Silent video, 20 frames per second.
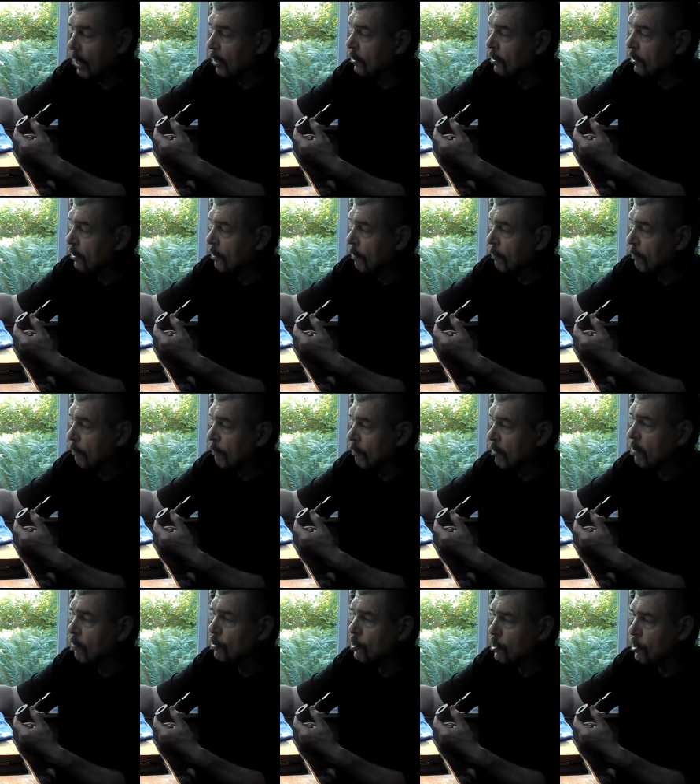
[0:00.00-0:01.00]
And
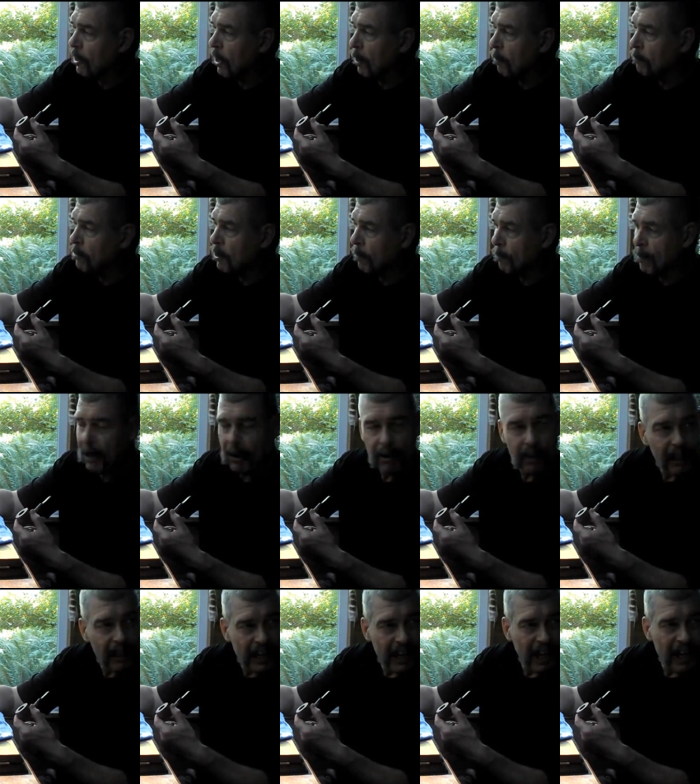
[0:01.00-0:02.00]
field stubs,
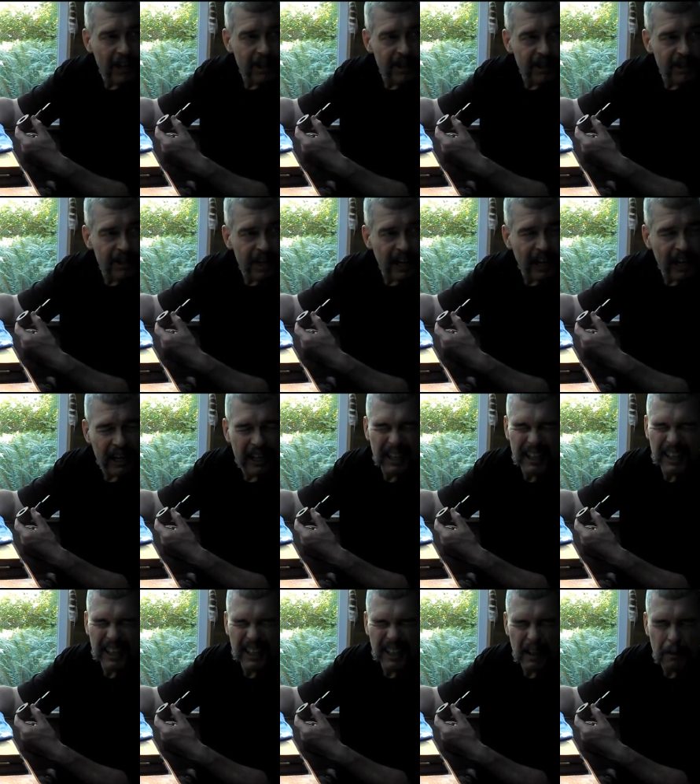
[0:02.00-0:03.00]
apparently, I should check
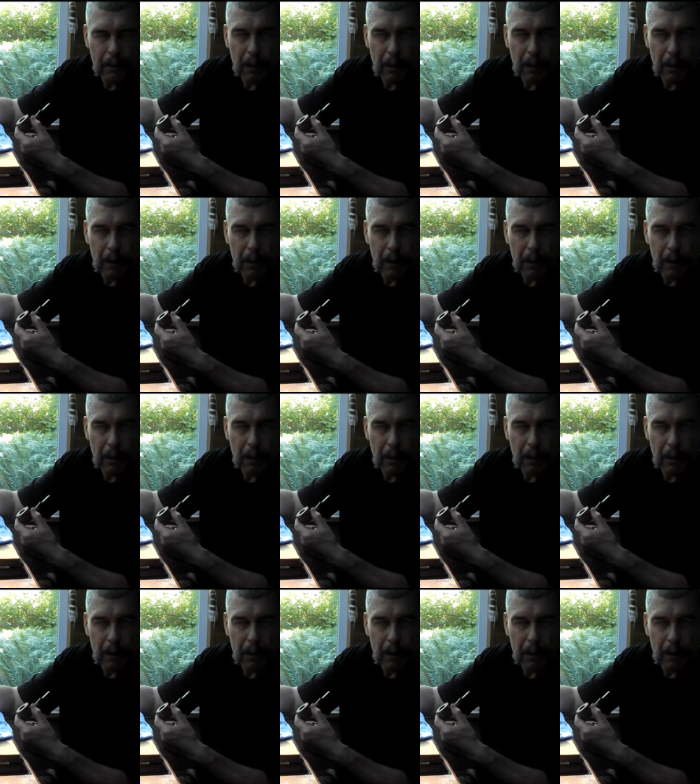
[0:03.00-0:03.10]
uh,